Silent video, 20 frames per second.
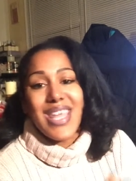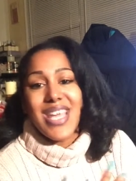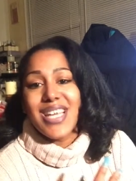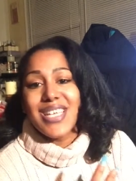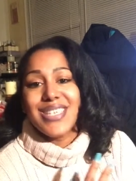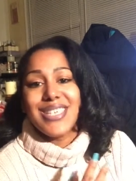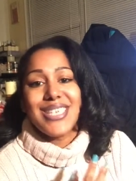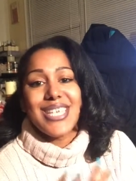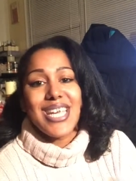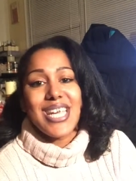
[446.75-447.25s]

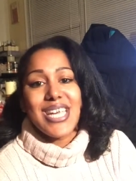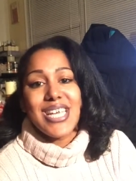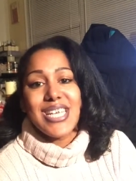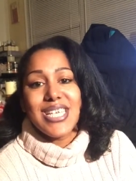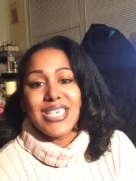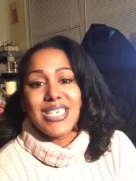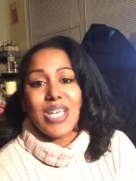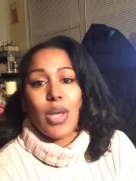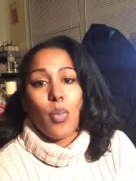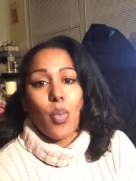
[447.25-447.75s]
There's
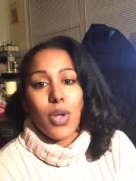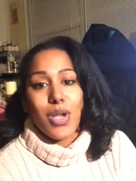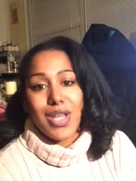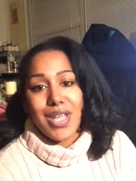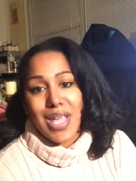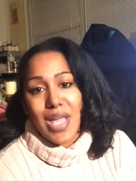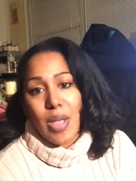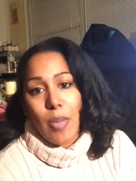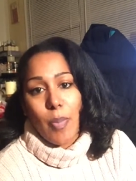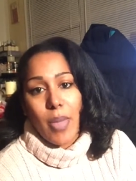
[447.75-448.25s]
days I want
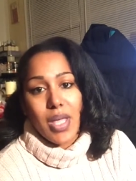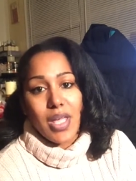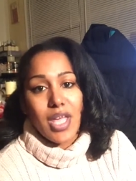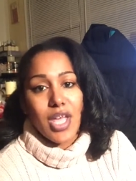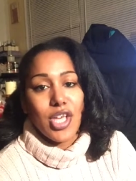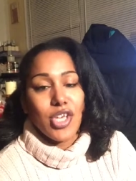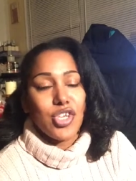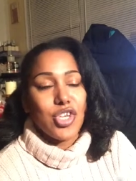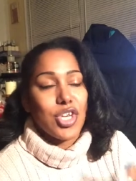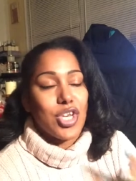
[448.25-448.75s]
to get in my
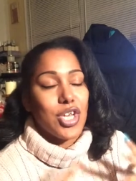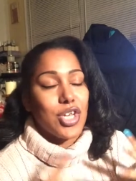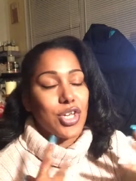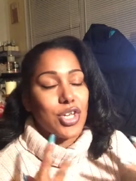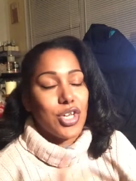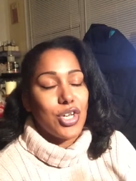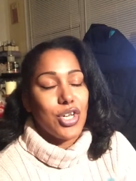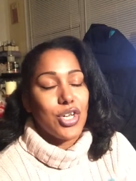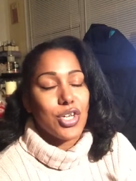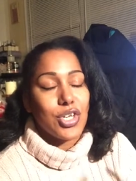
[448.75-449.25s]
kitchen
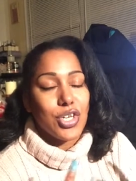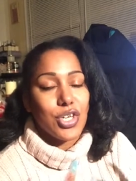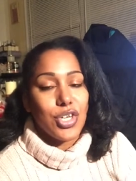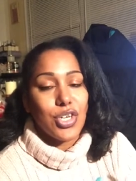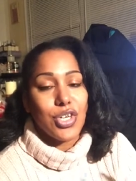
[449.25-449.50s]
and cook,